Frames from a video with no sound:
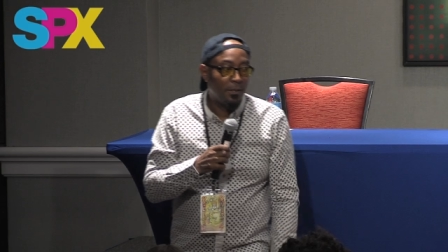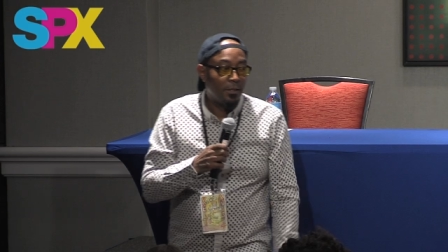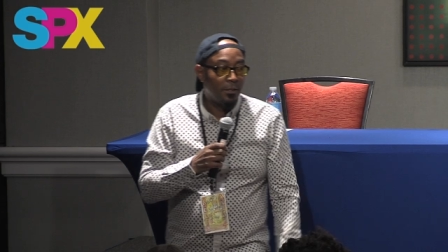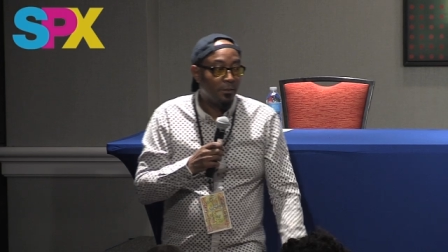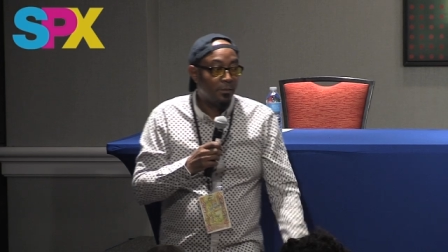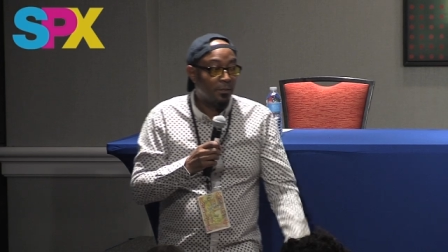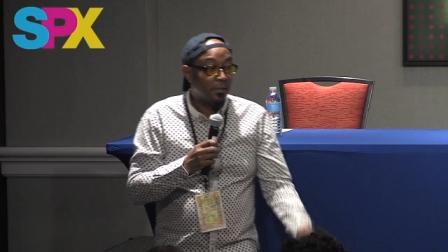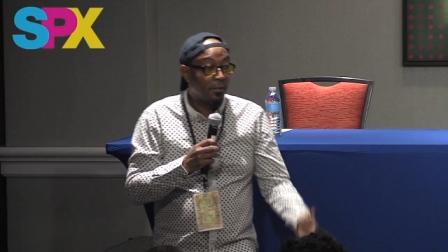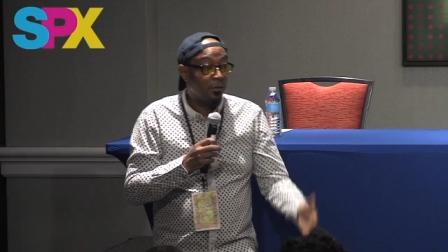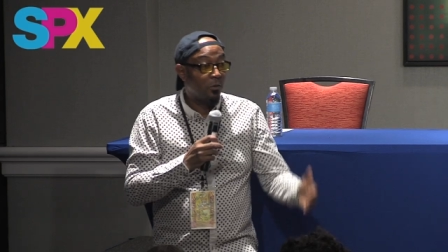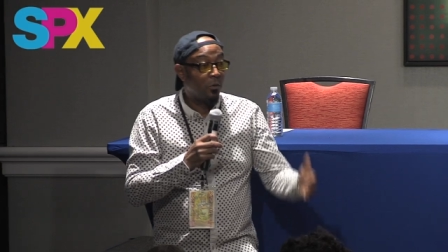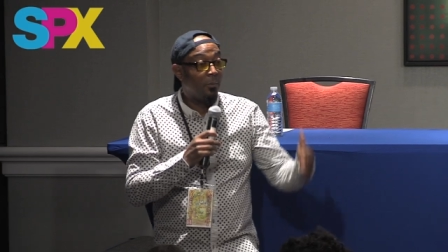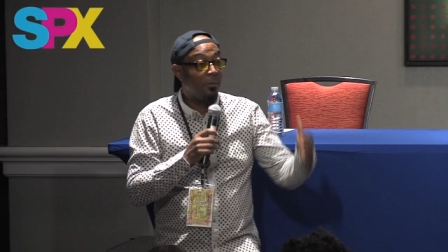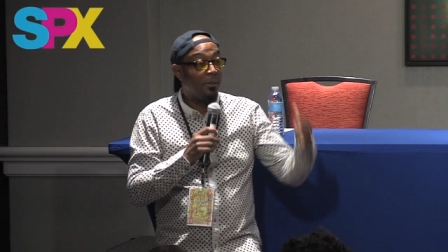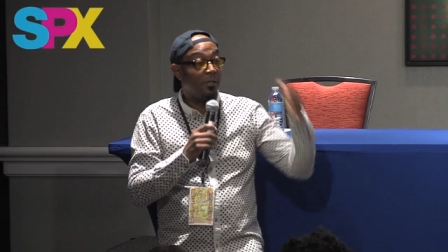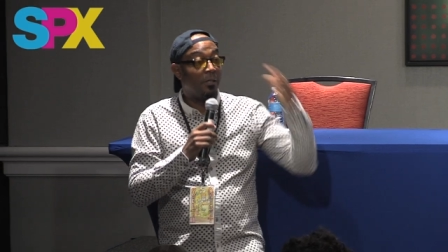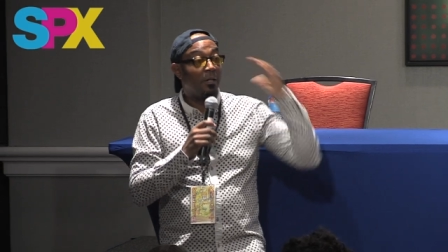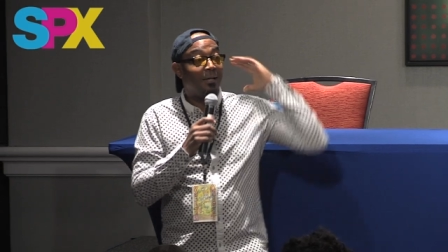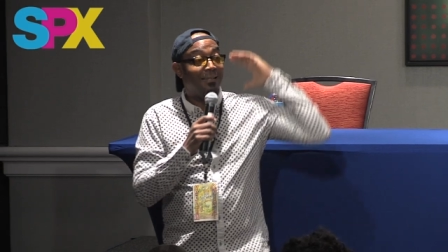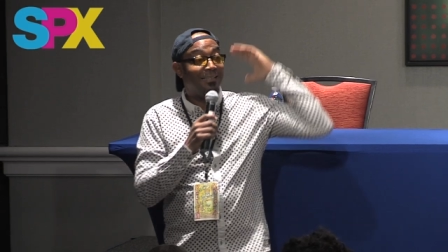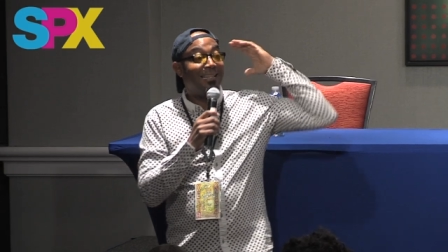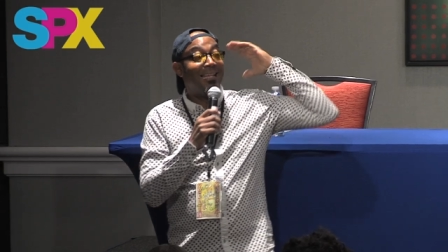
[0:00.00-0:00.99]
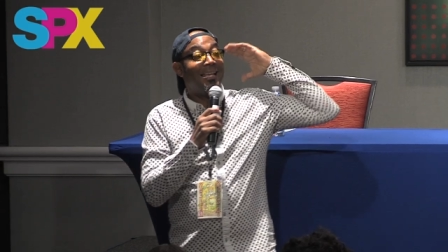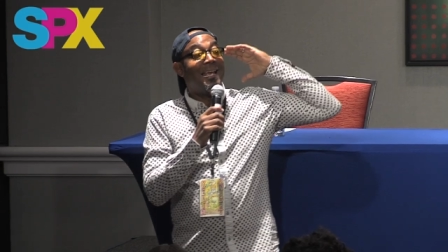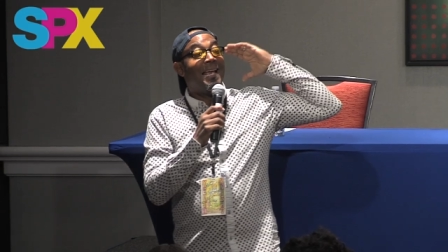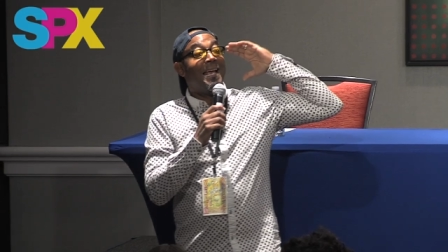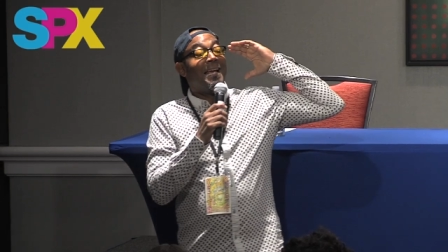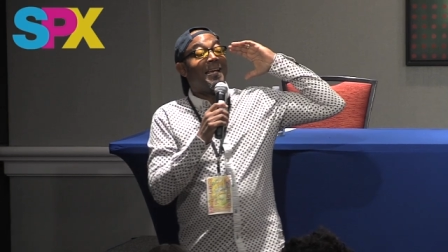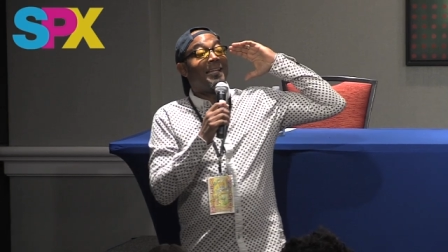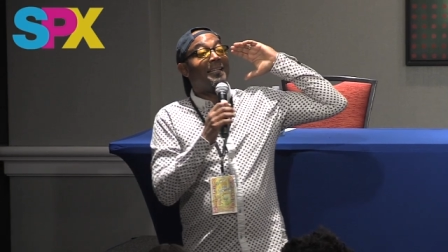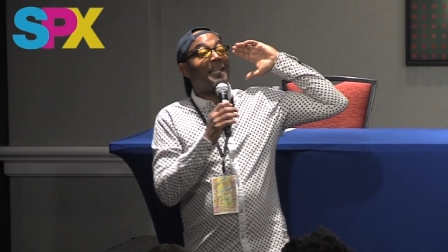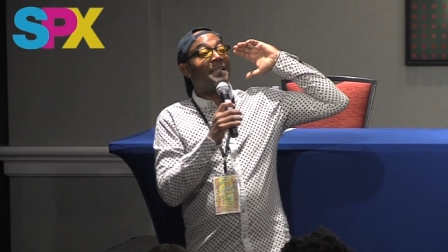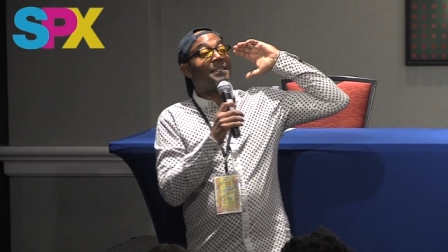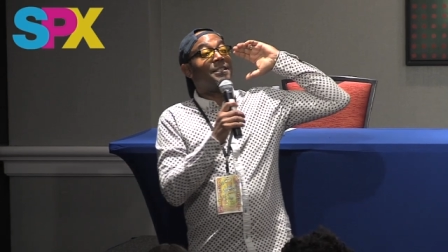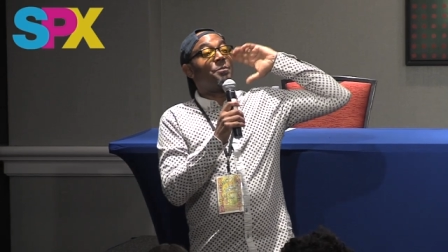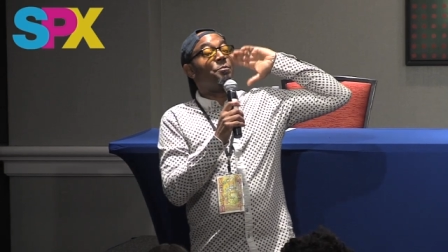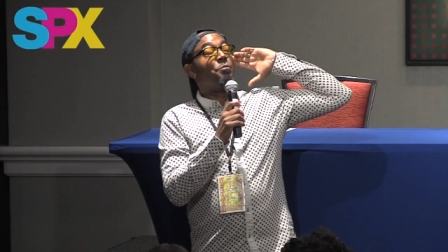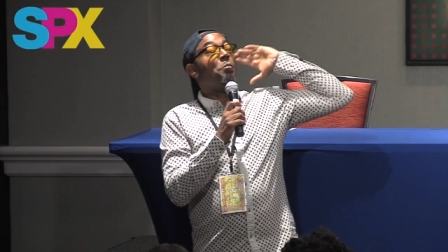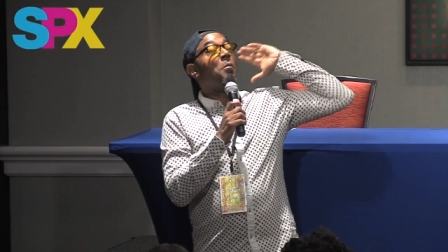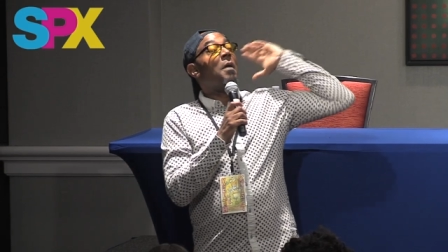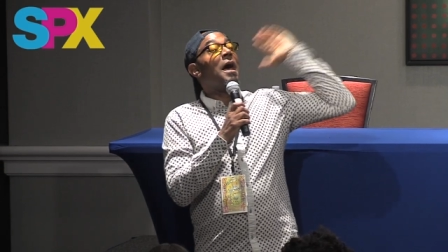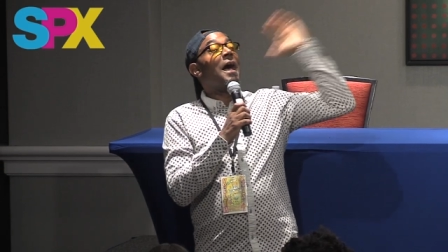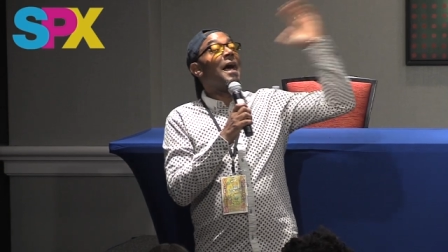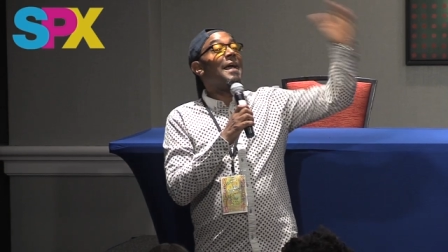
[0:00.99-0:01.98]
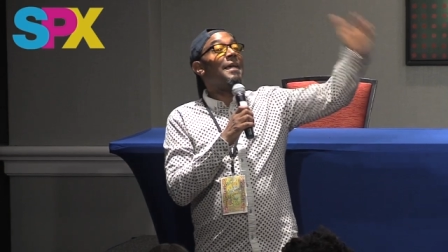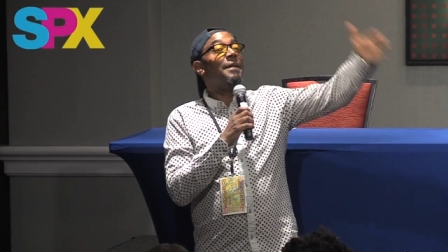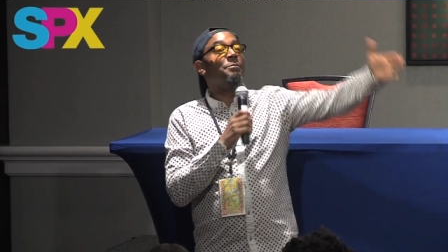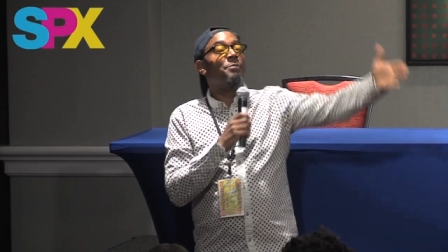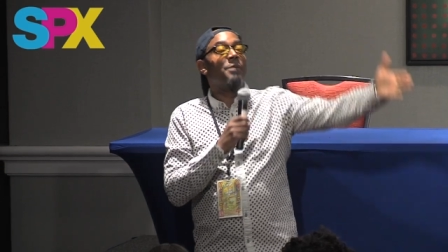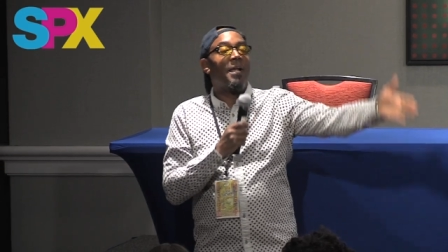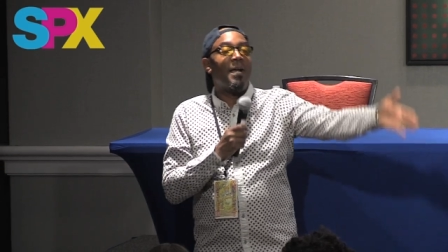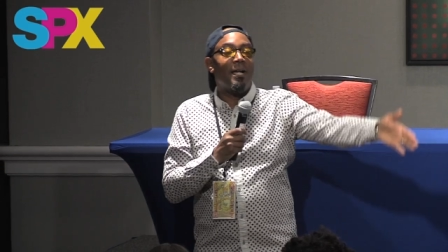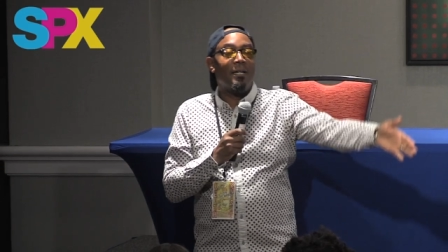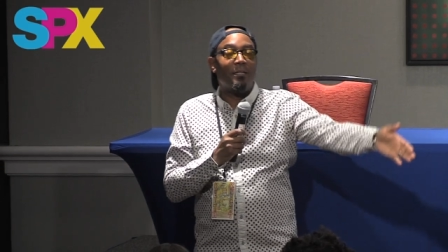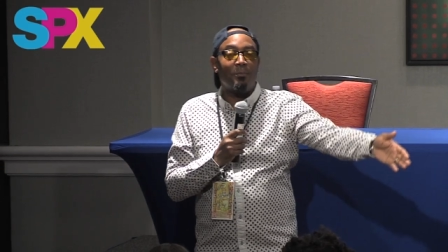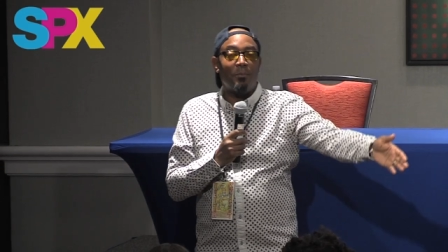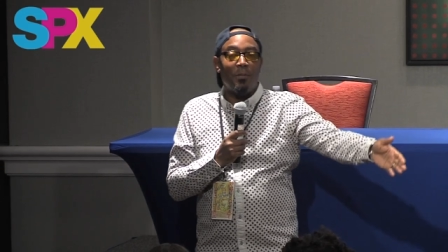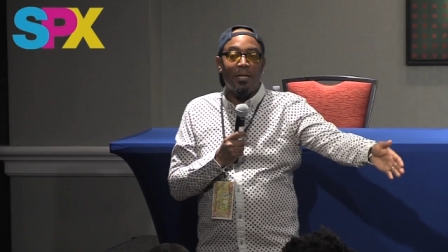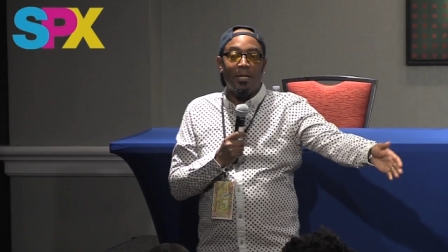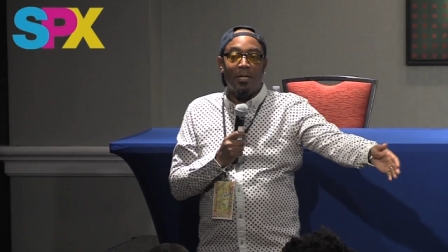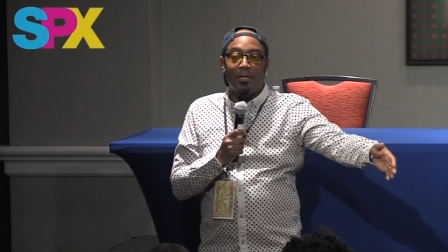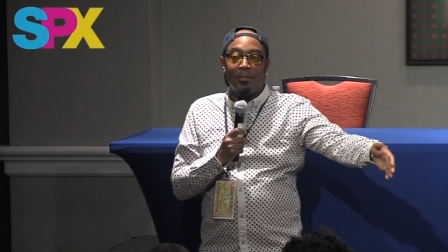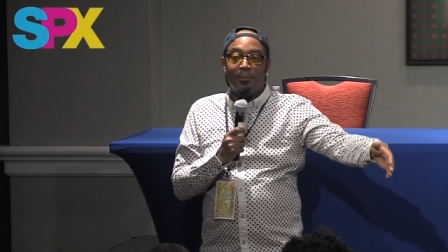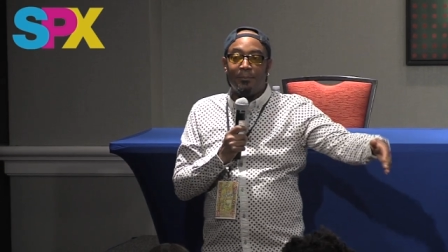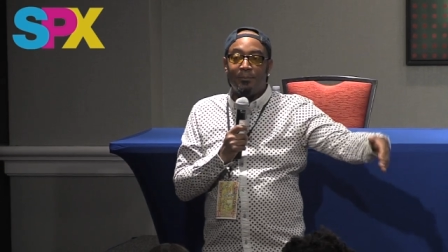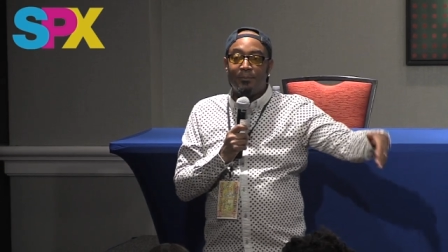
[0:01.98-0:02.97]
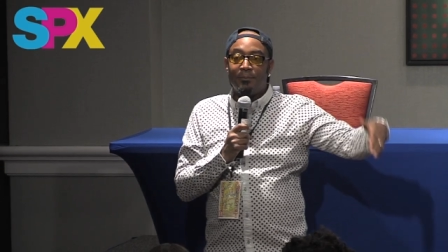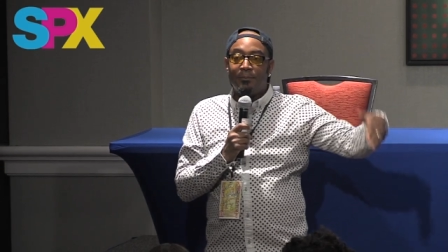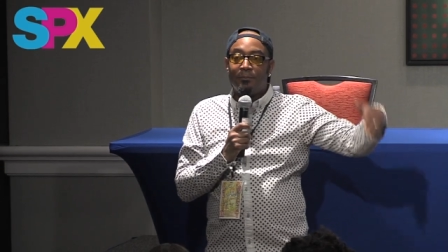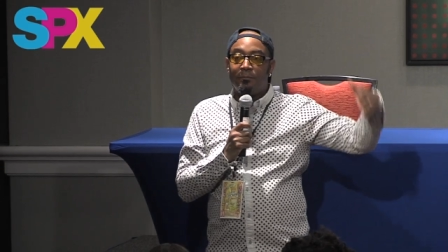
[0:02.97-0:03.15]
and he was like, oh my God, that's my black man.